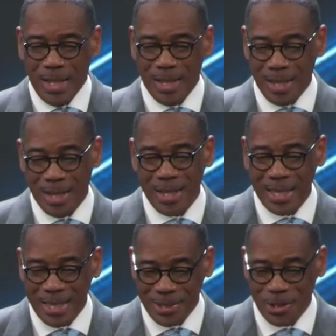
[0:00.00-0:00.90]

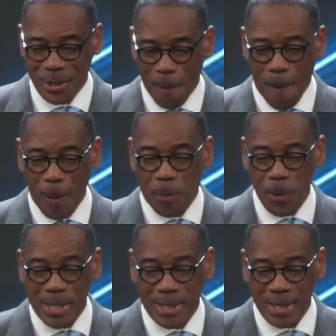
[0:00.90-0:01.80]
Yes, the
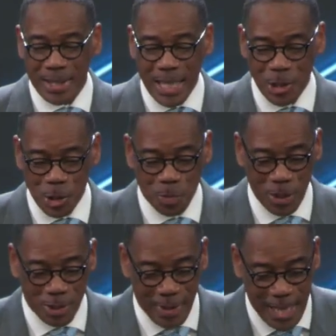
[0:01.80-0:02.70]
priests and the leaders
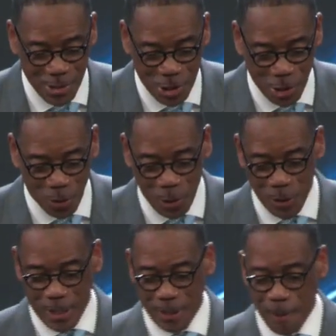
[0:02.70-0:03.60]
put their hands to the
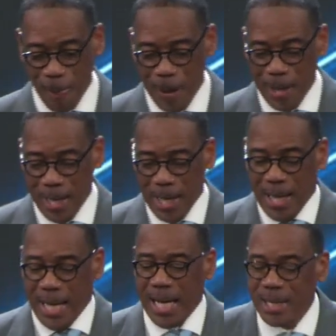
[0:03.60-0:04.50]
work.
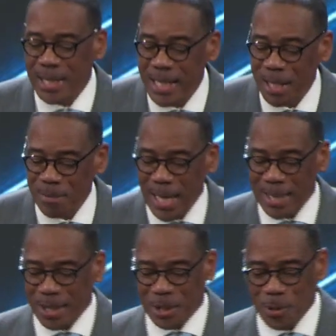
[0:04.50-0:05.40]
And the
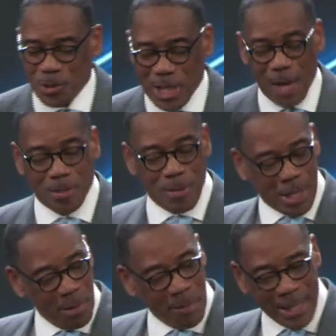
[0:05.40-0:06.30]
Nehemiah, the third chapter, I'm
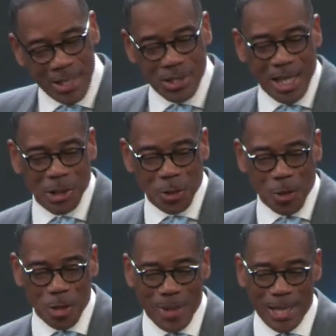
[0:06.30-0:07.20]
coming back to John. Don't
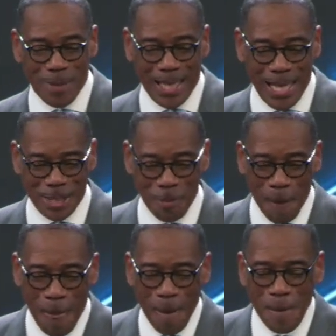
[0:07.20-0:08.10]
worry about him. I got him.
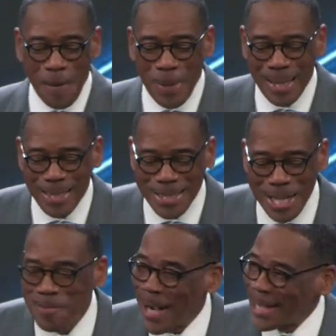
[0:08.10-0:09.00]

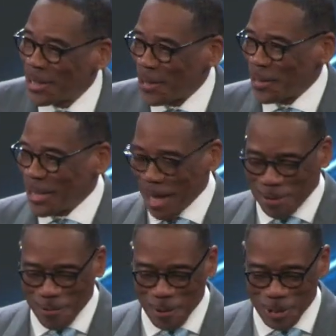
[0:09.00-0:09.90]
Nehemiah, the third
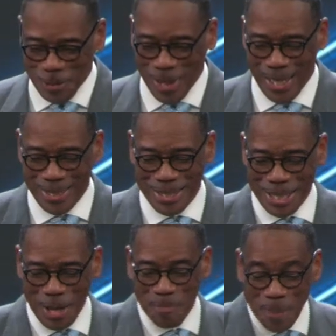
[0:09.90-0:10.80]
chapter, verse 1,
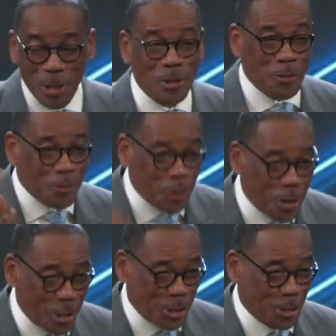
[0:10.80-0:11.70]
they built
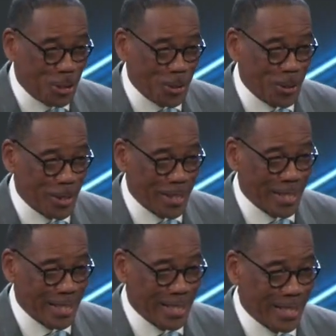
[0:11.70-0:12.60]
first
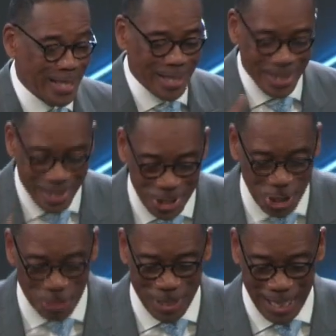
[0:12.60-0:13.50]
the
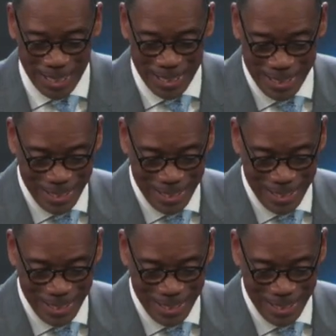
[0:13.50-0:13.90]
sheep gate.